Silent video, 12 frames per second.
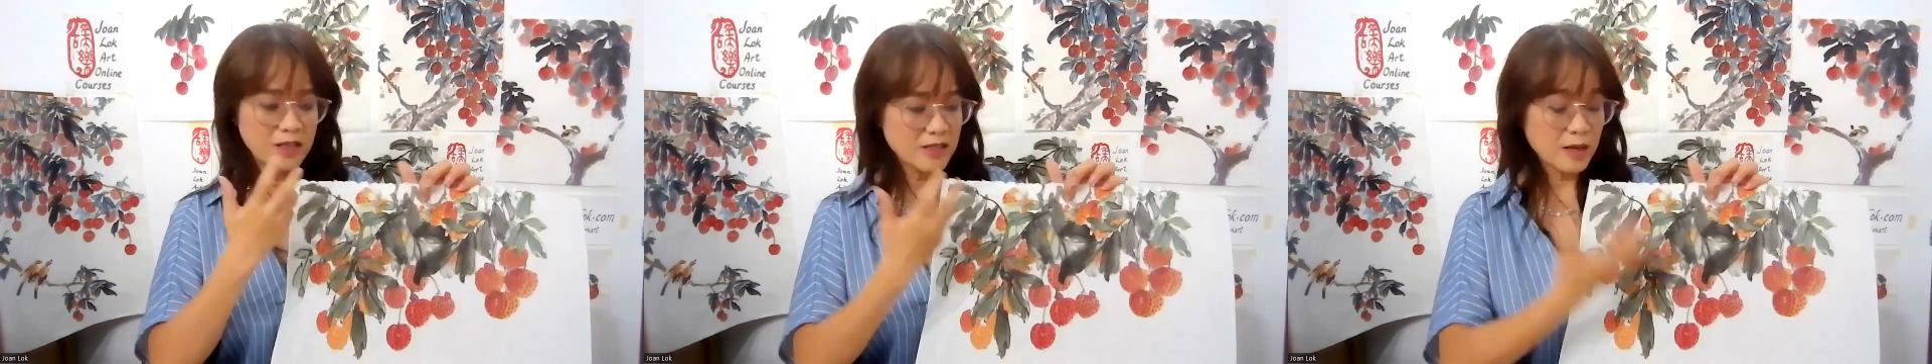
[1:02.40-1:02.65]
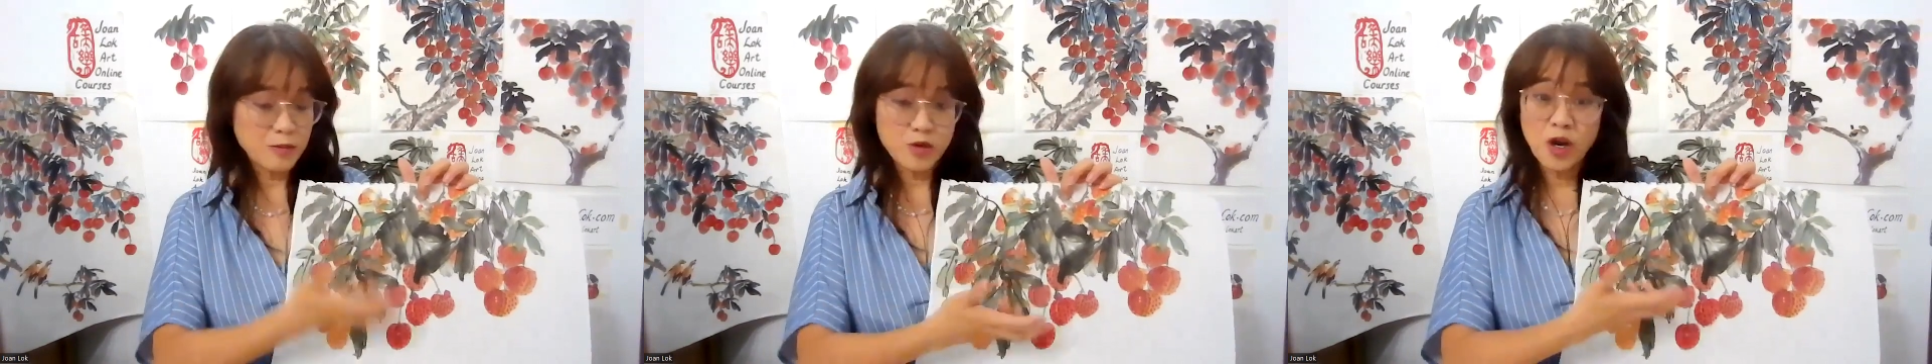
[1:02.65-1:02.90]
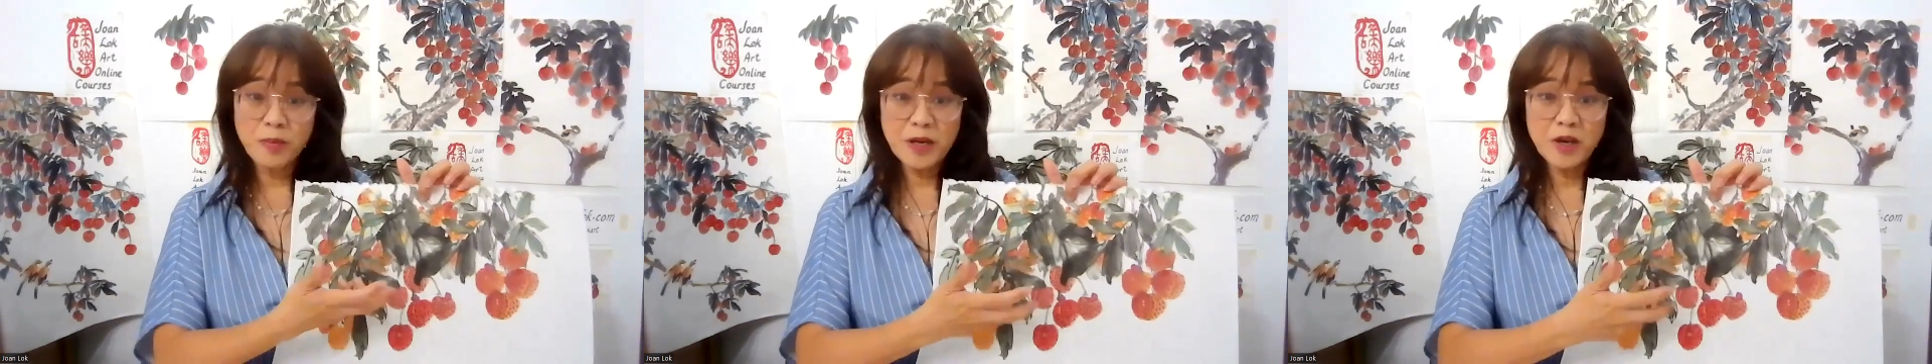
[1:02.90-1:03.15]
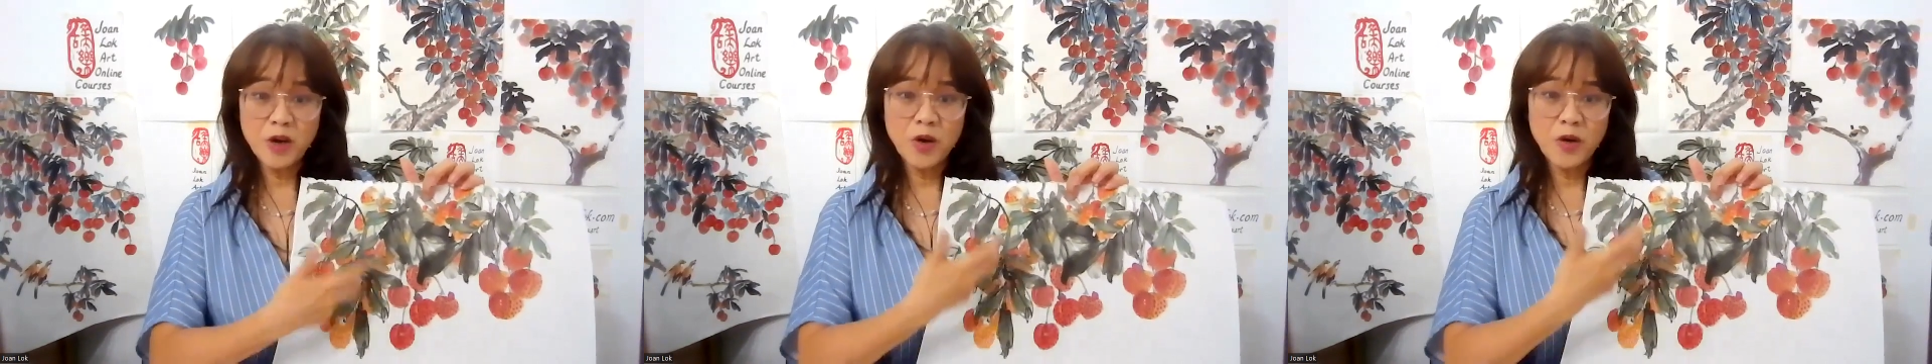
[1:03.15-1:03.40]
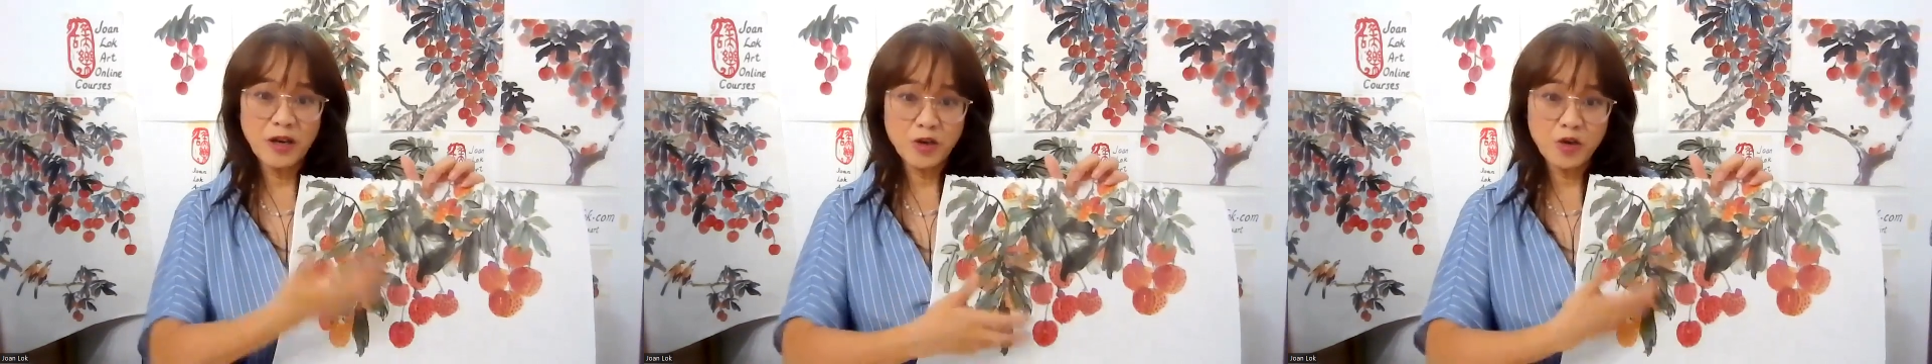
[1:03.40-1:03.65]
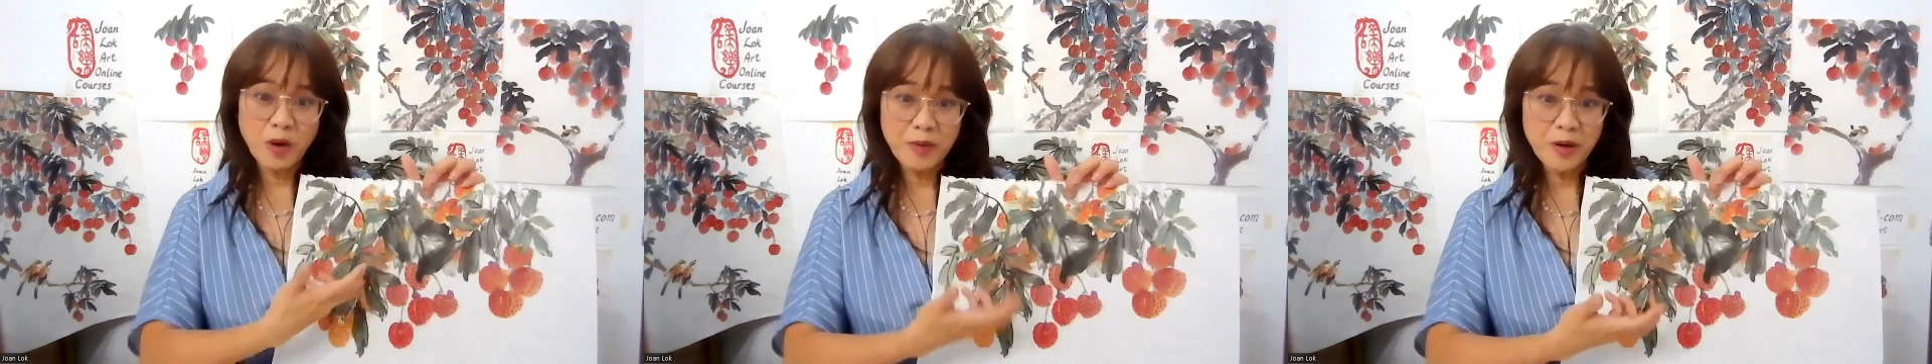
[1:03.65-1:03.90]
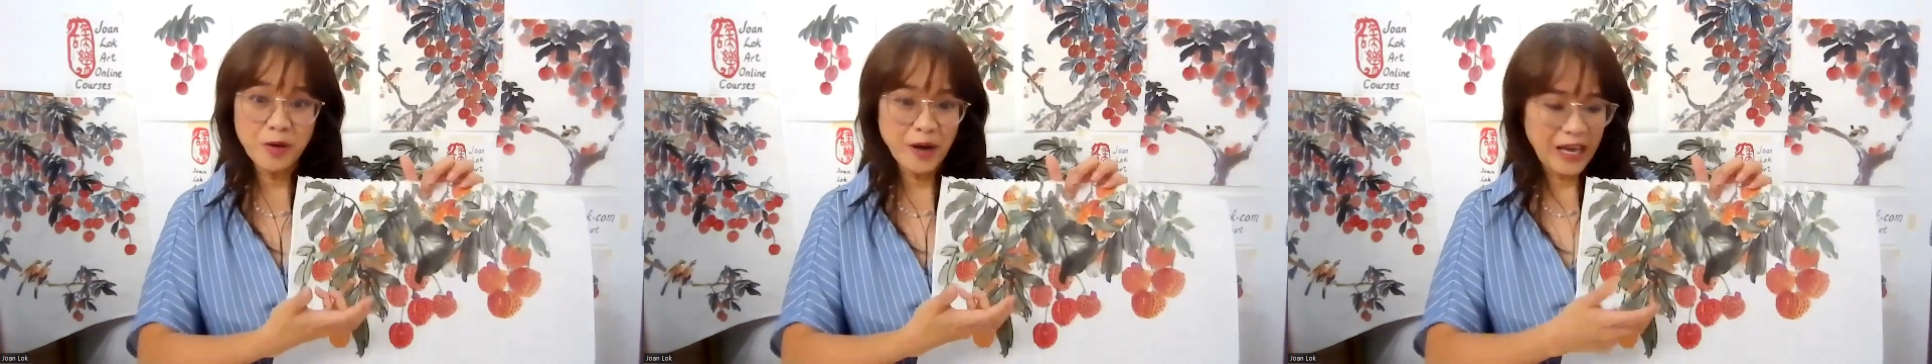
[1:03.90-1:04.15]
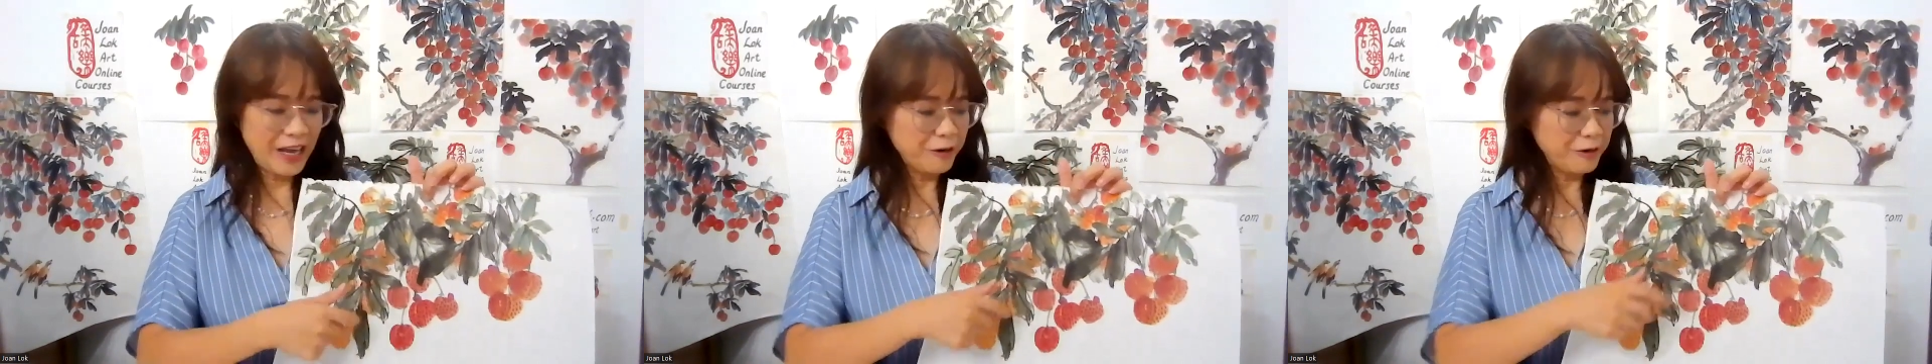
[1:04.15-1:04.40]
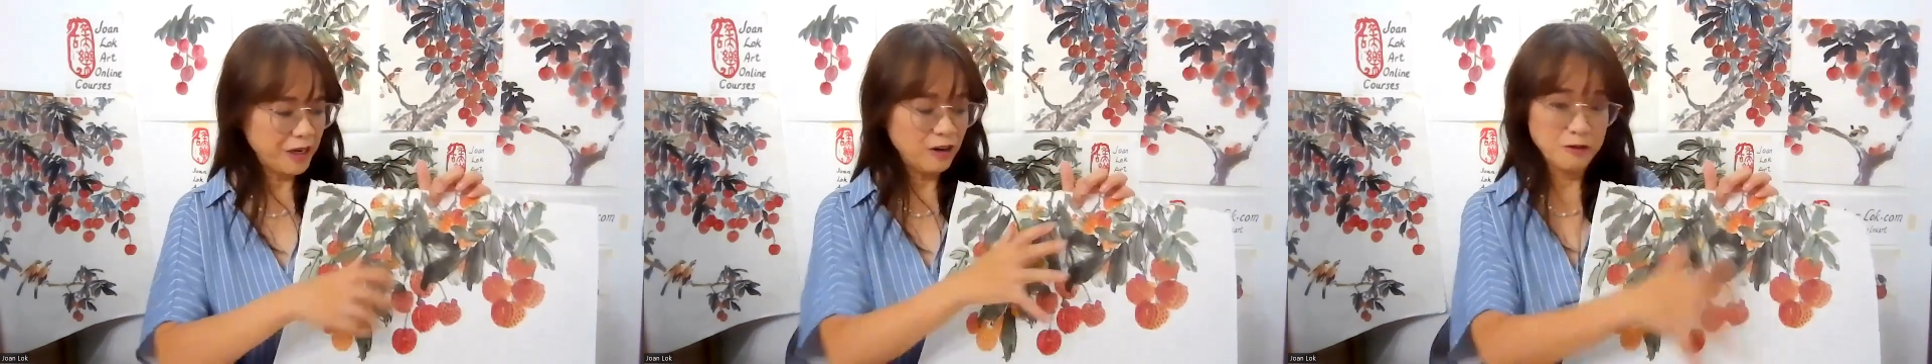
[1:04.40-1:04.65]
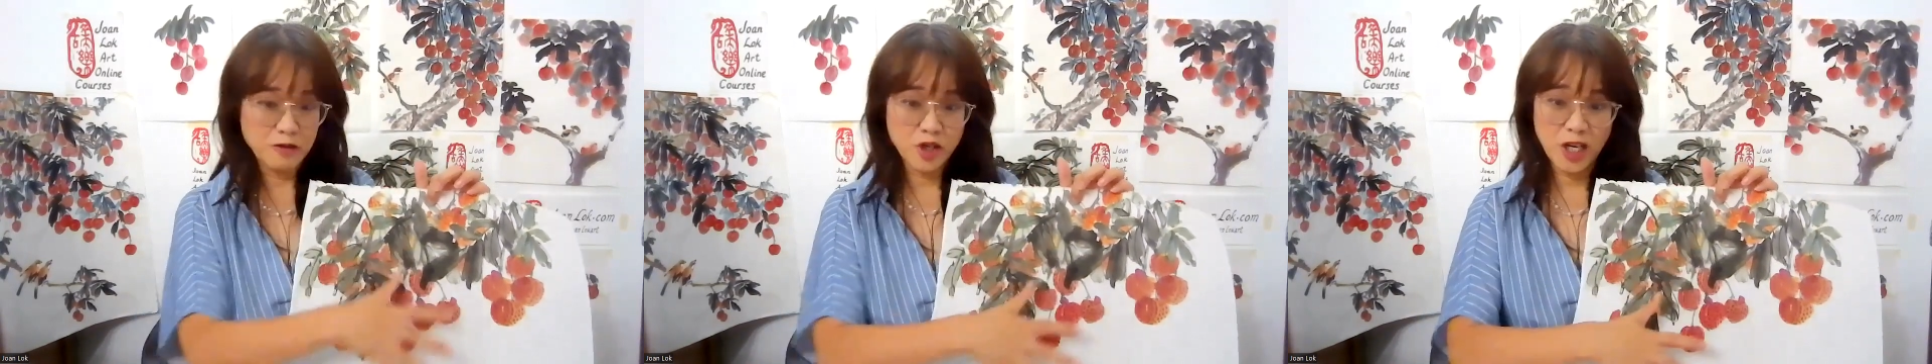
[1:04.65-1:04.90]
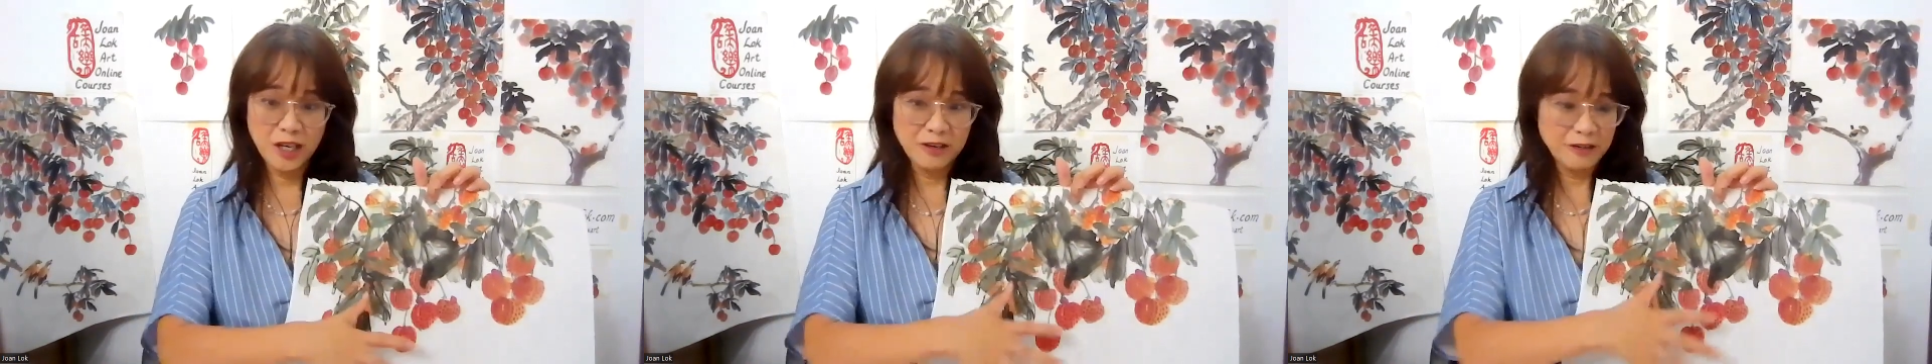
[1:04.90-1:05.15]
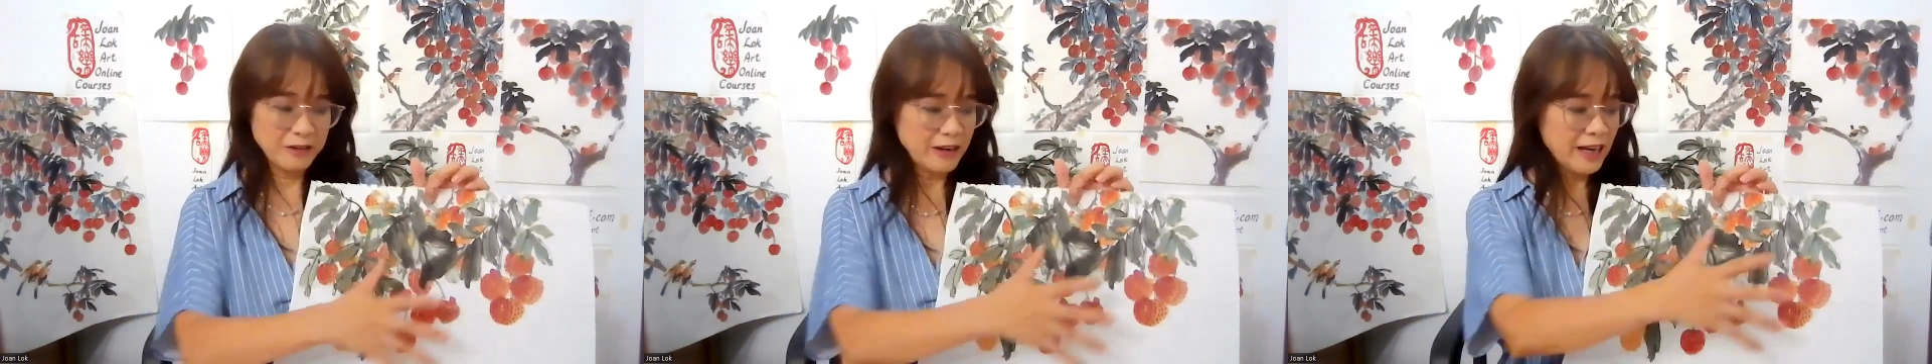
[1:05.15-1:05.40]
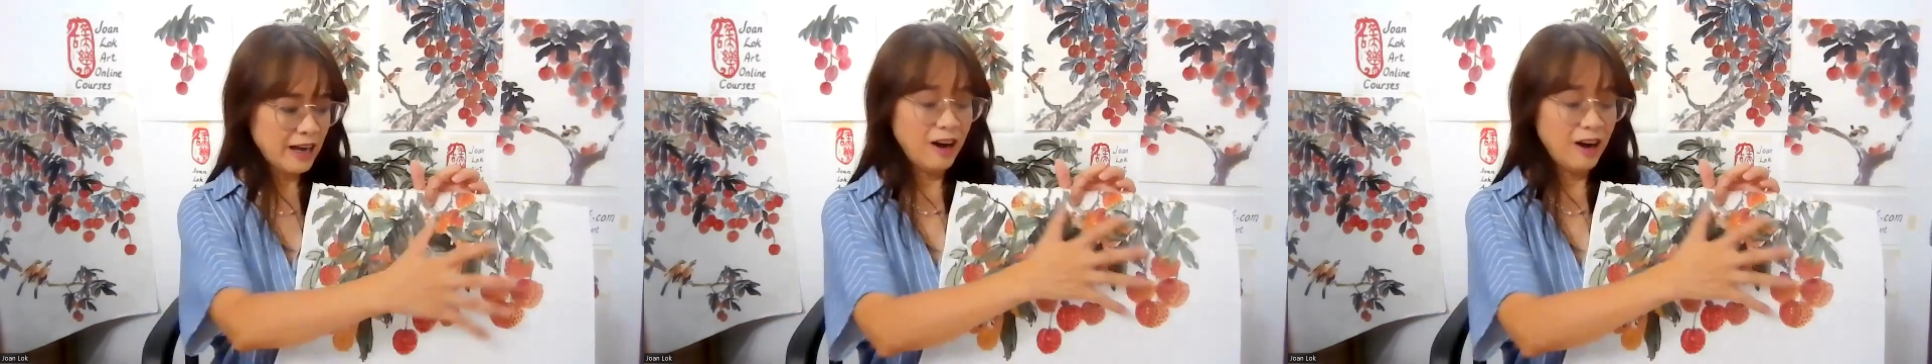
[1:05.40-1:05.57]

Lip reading: subtropical and tropical area of China,